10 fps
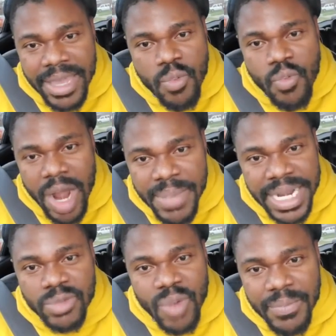You ain't
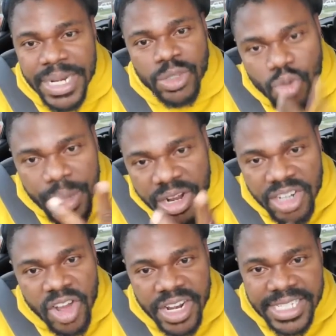fighting no Mayweather
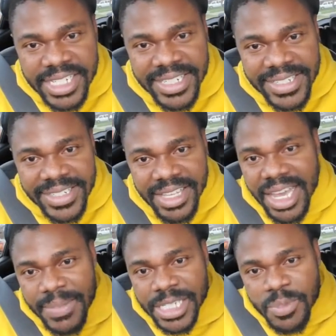fight where you are making 1
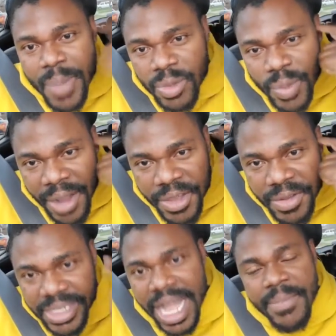minute, $2
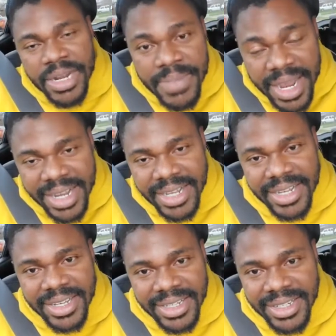million.
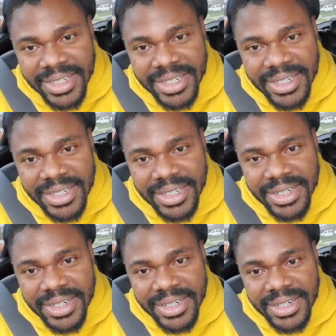You gotta be smart with how
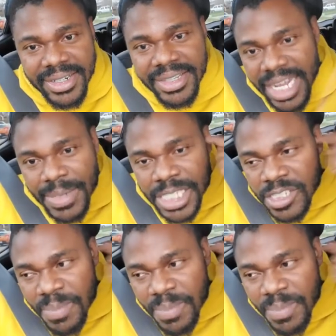you use that money, man.